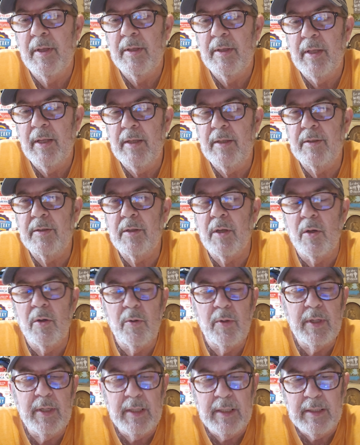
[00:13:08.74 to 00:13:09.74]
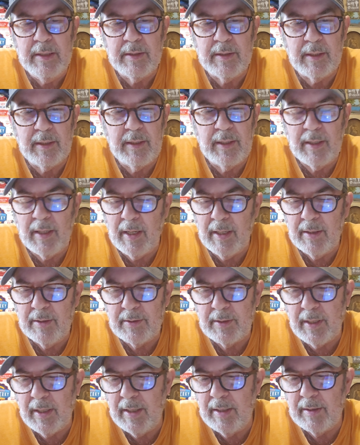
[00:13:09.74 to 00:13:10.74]
That is so easy. I
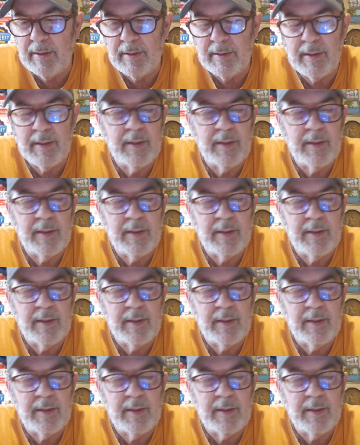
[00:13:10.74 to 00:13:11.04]
just can't.